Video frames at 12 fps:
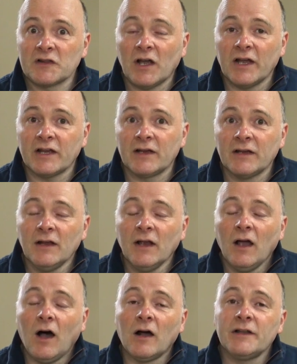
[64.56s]
like
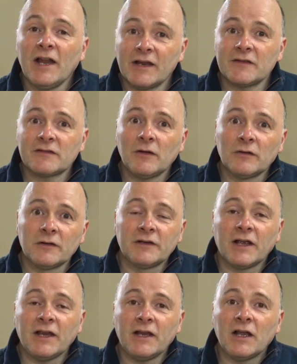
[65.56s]
our next
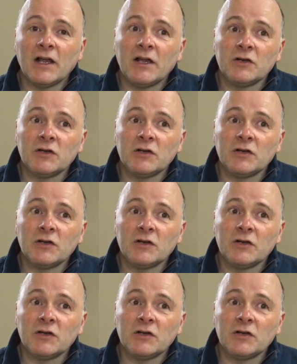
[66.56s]
holiday,